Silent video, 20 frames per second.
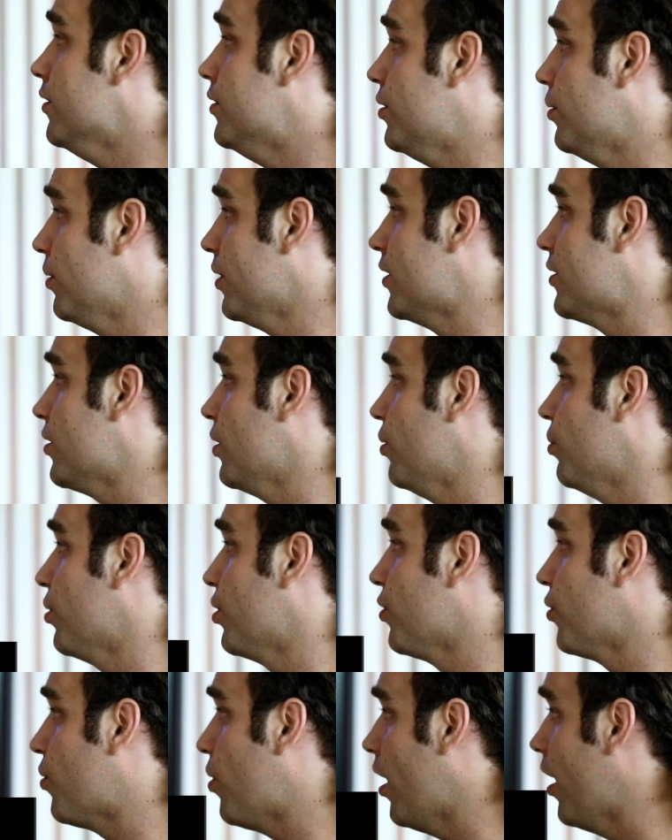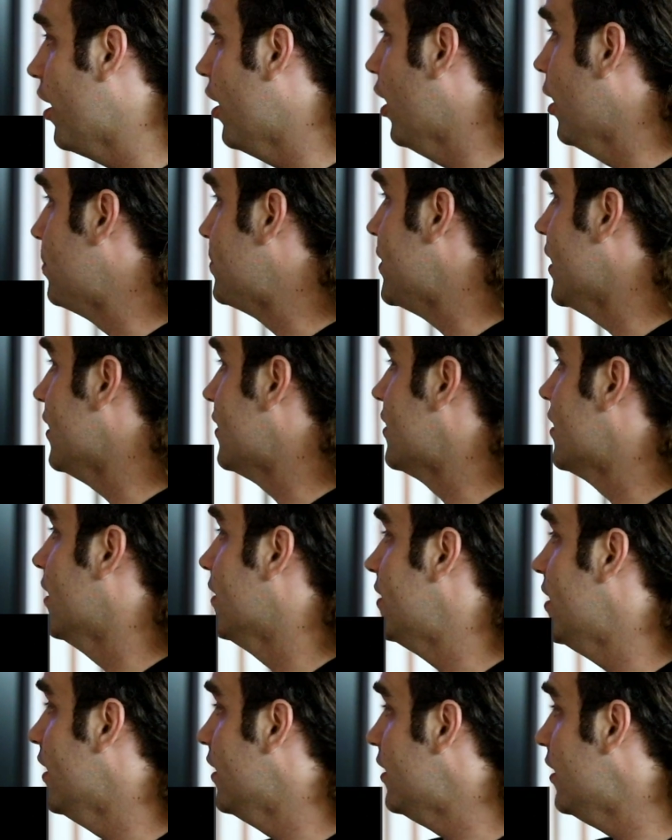doing so would require updates
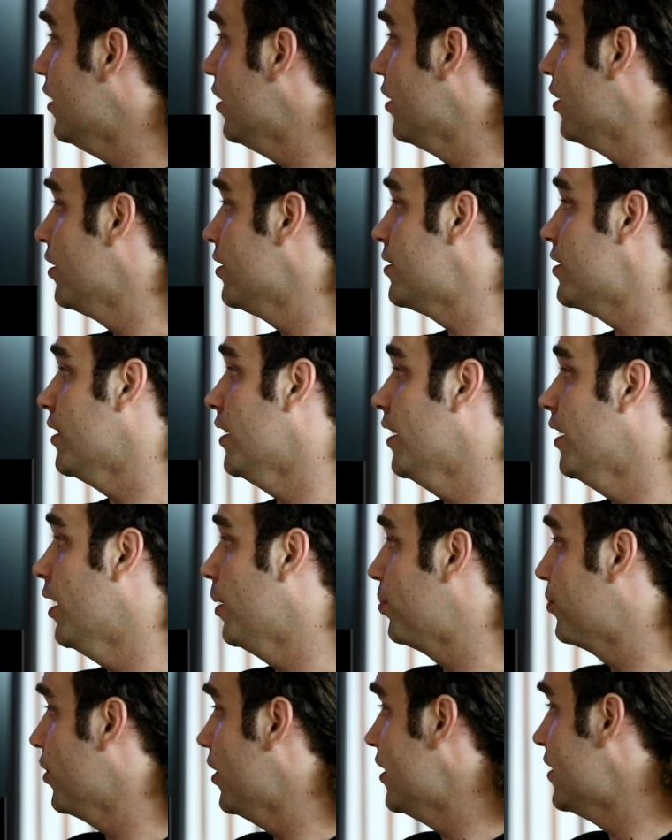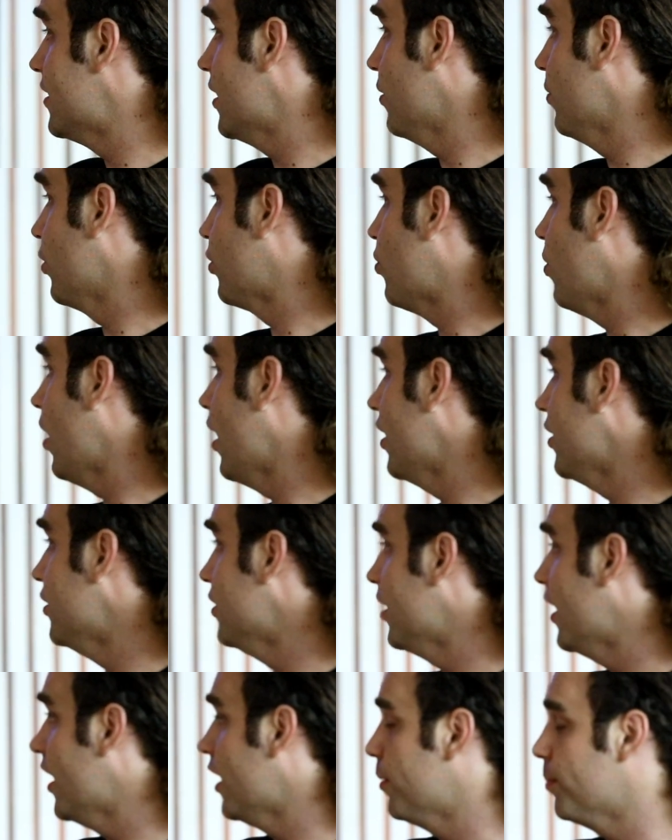that take years and upgrades that require
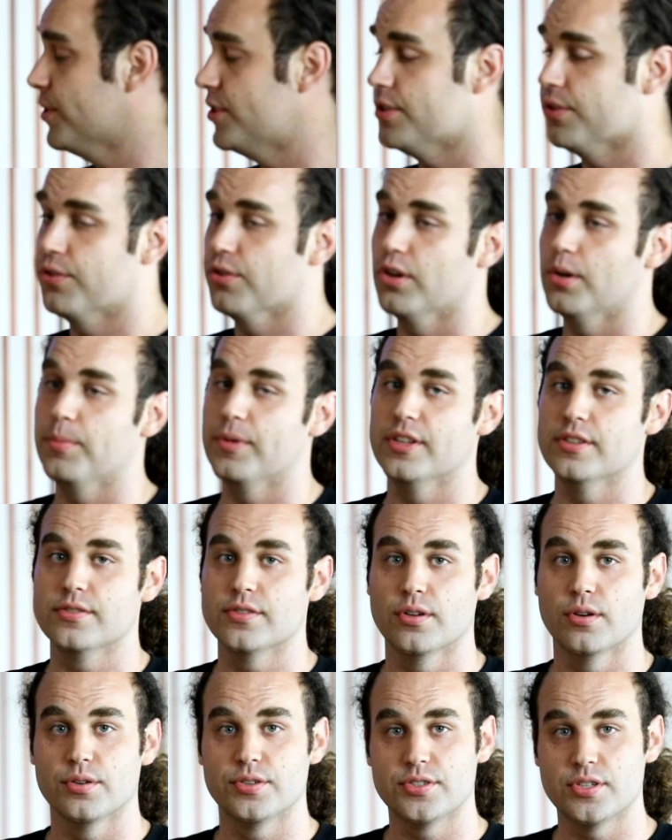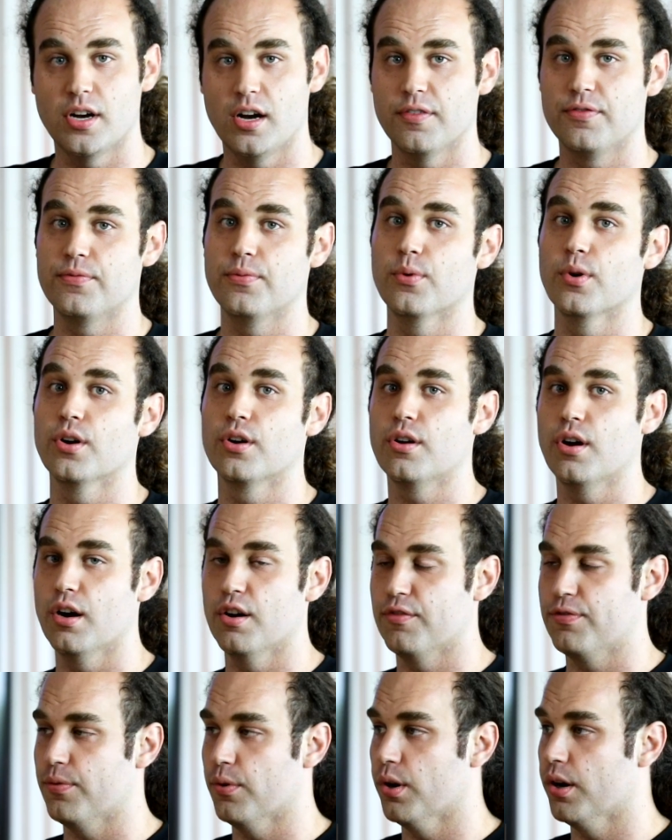unanimous agreement. So soft fork,
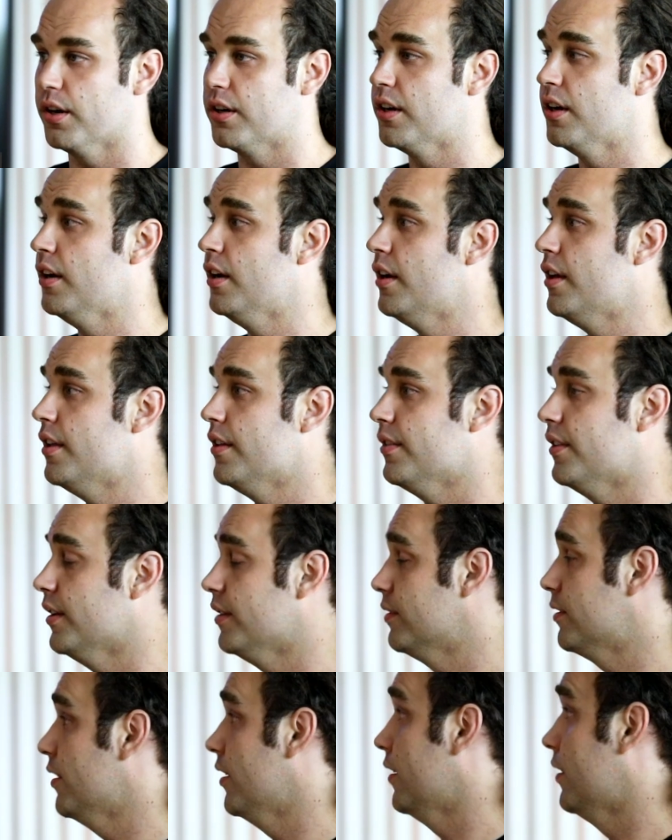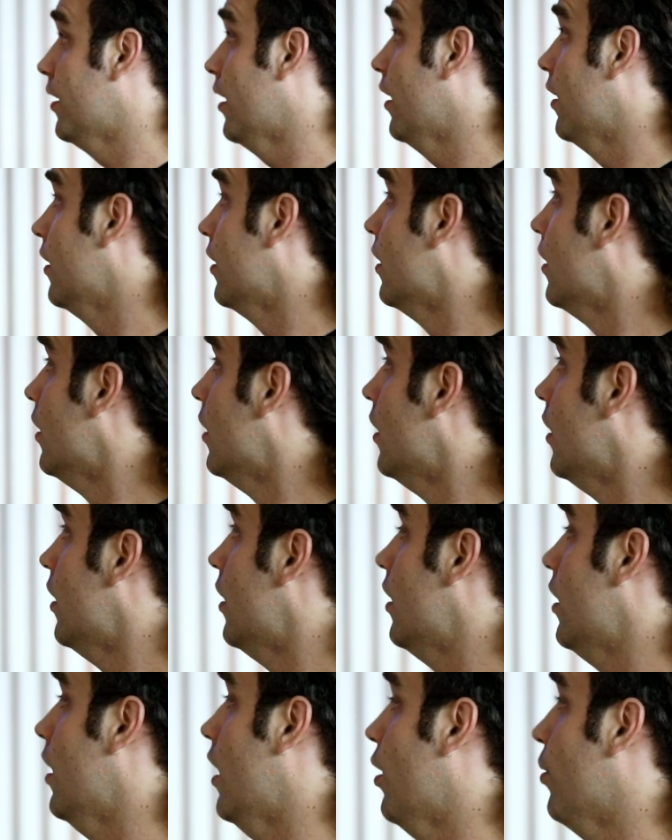hard fork, things like that.
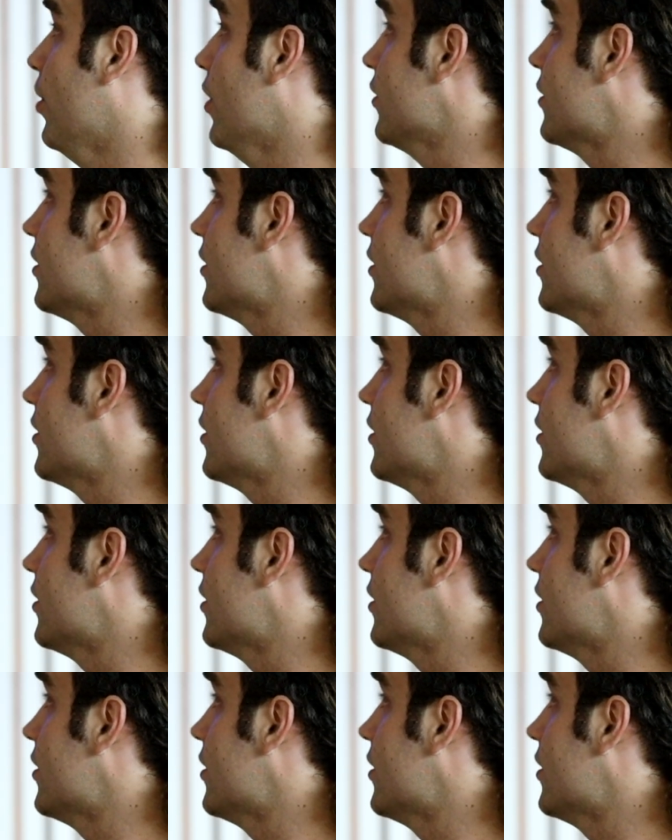We